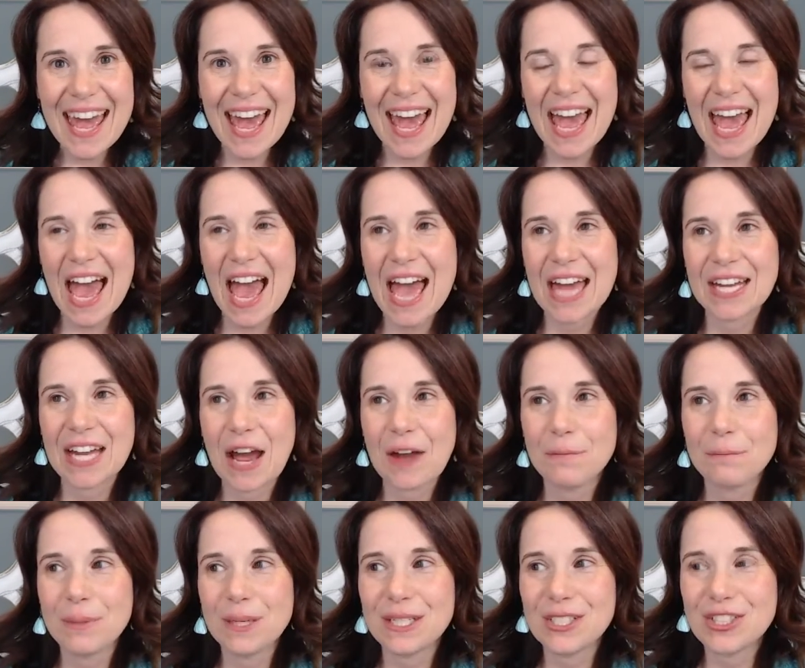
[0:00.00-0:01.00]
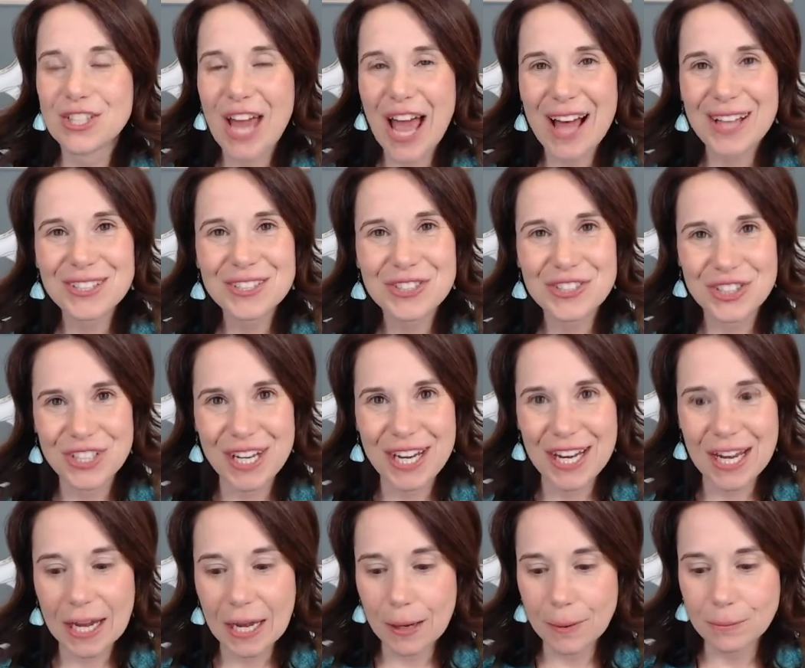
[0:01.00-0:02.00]
And I've been
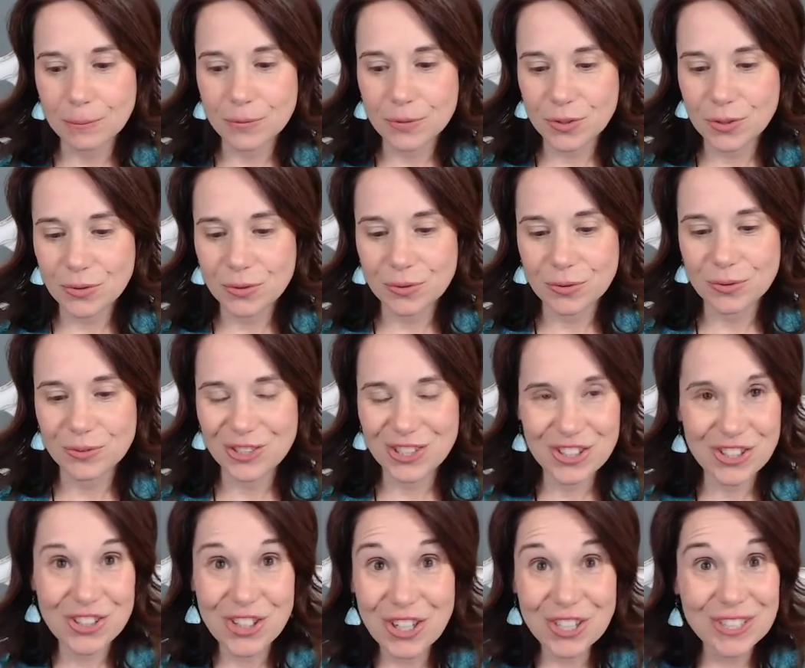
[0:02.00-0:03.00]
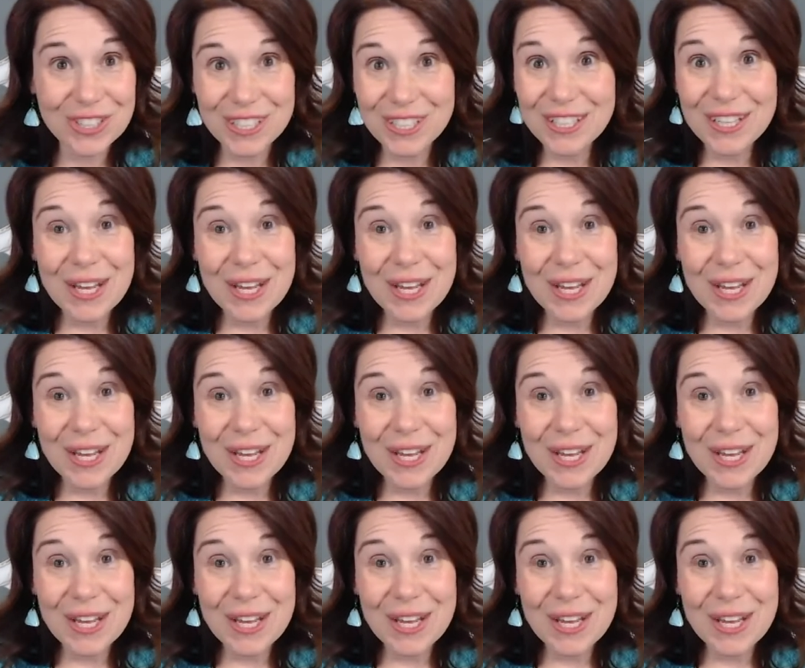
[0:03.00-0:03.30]
challenging him to just start